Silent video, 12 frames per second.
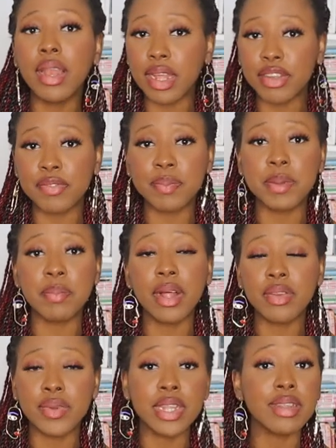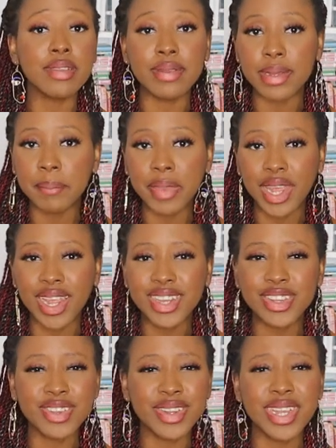a lot of people doing the same
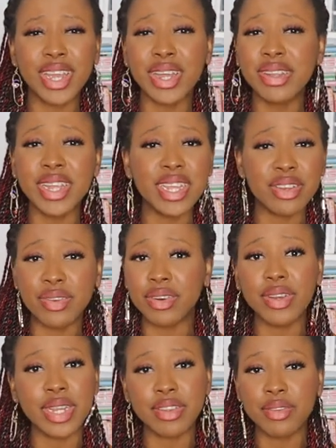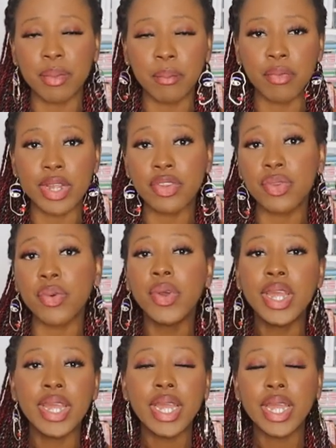thing, so they're gonna ignore it at some point.
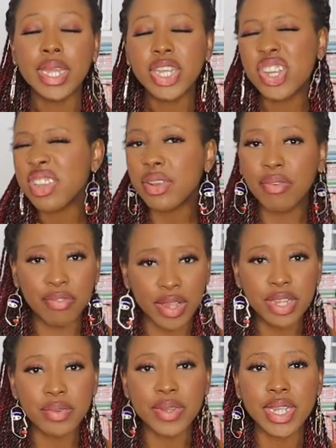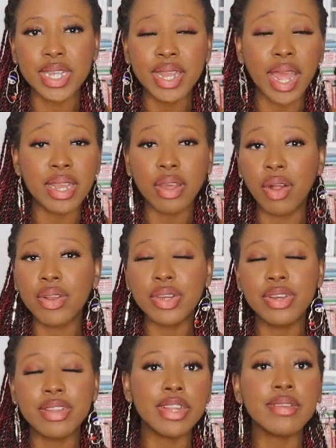So just avoid doing it at all
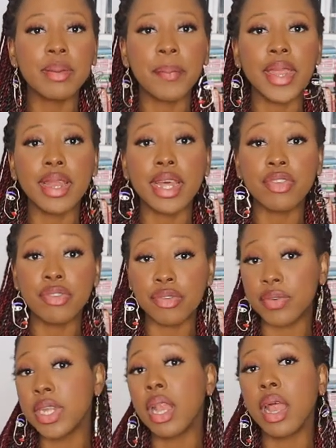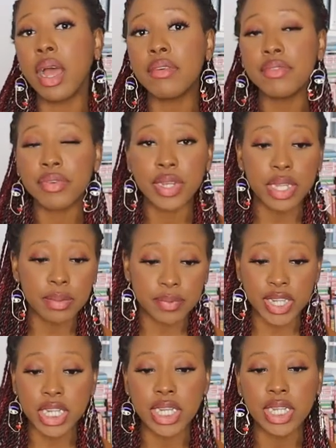costs. Here's something that you truly love, truly
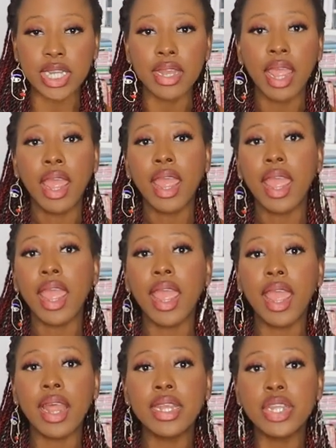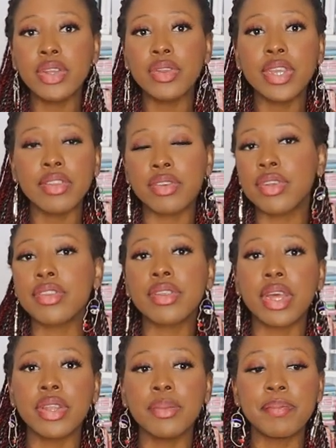appreciate, and you know it's
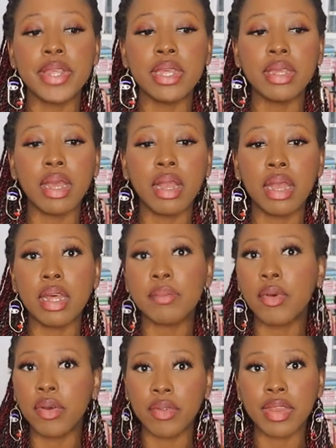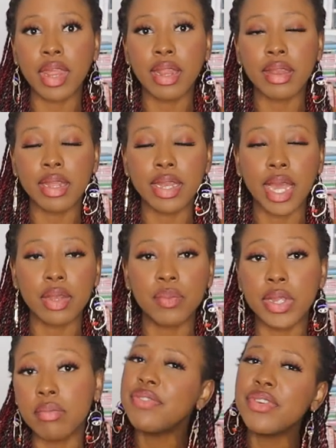just gonna be a lot more authentic
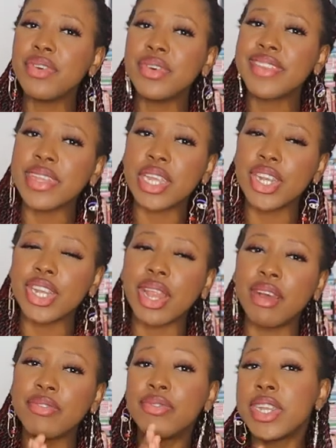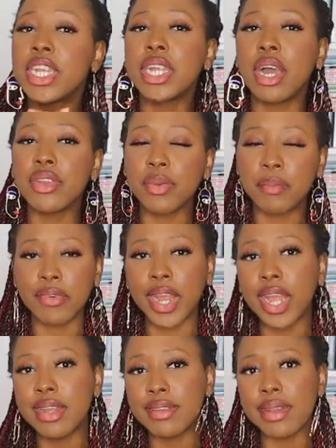that way. If you're scared of reaching out to
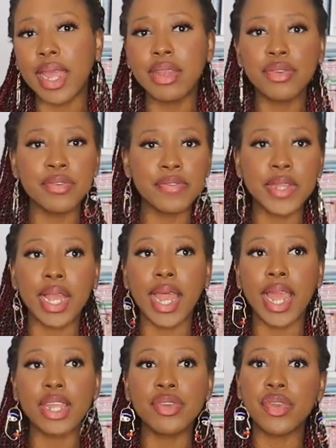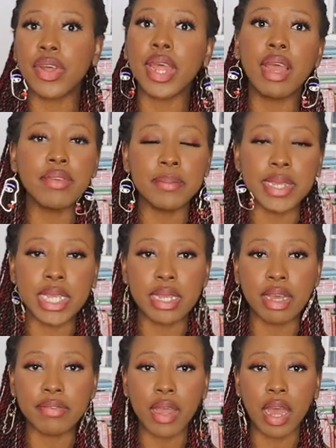brands and you feel like you don't have a big
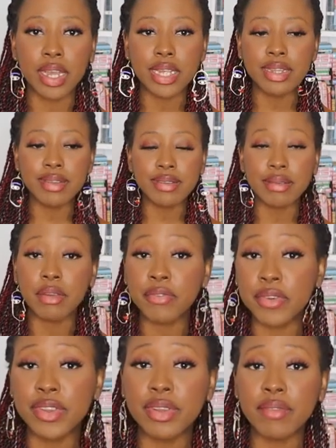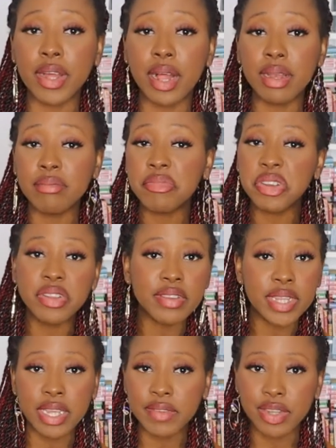enough audience, first of all,
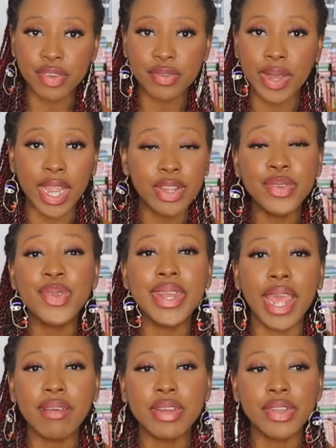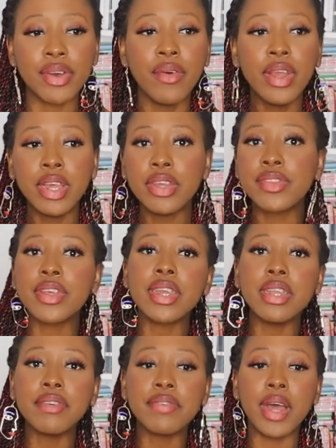just give it a try, you never know.
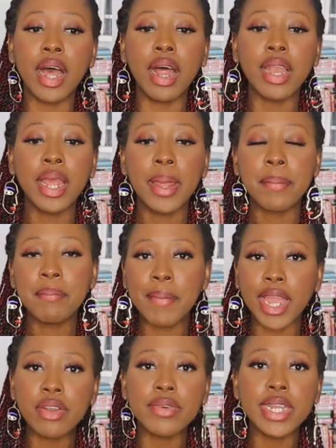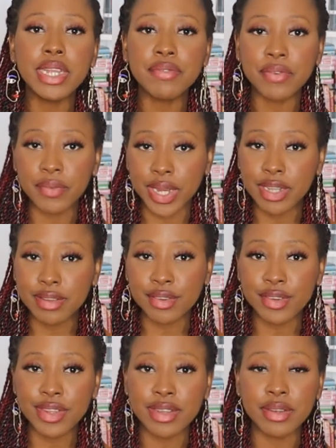Second of all, micro
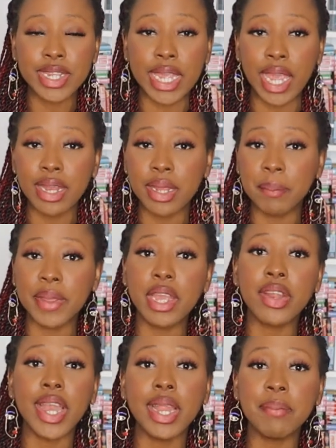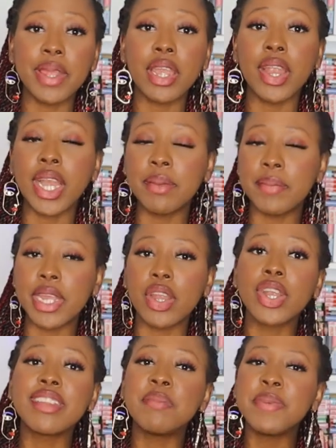influencers, they're getting bigger and bigger and
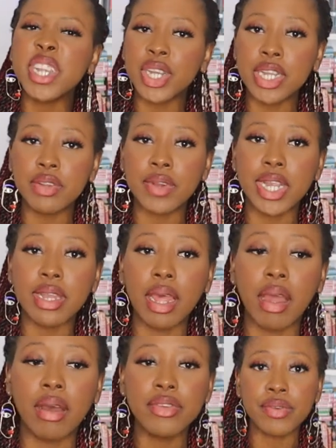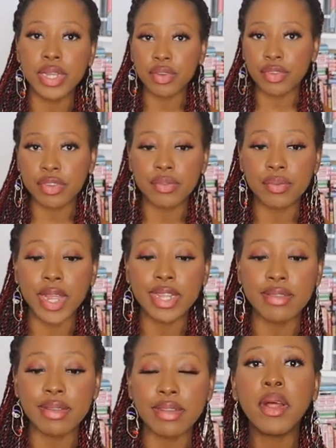bigger, especially right now during those
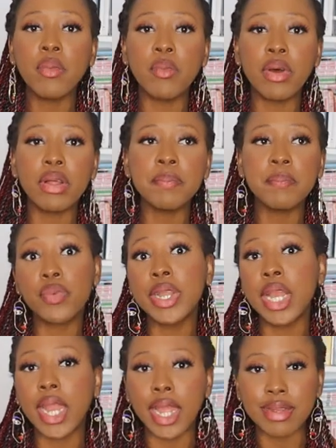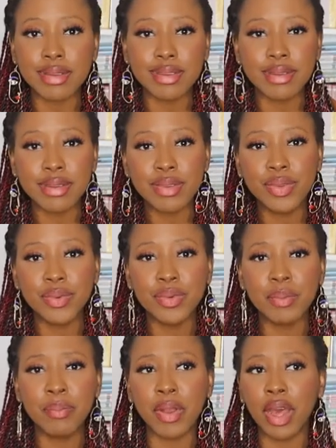crises. People want to relate
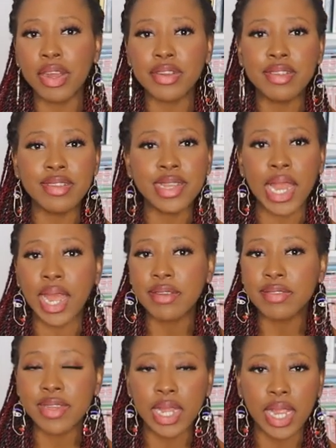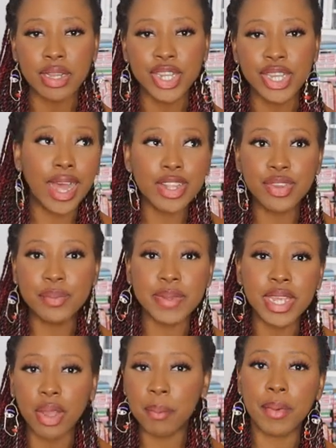to bloggers' lifestyle. It has to
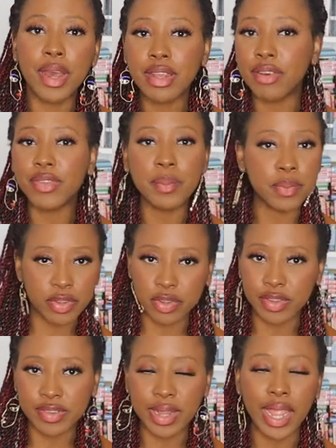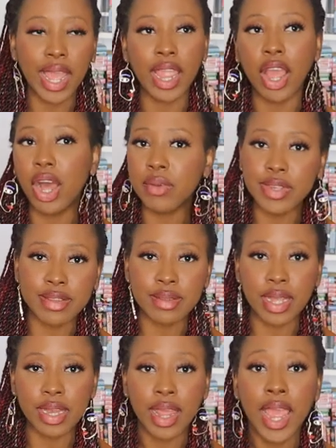be a part of your personal style, I always
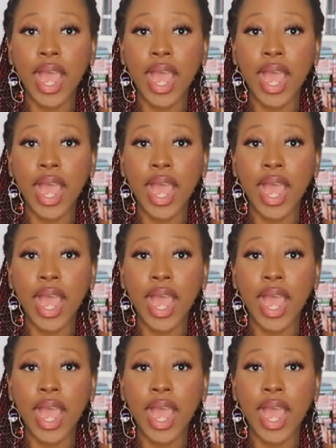say.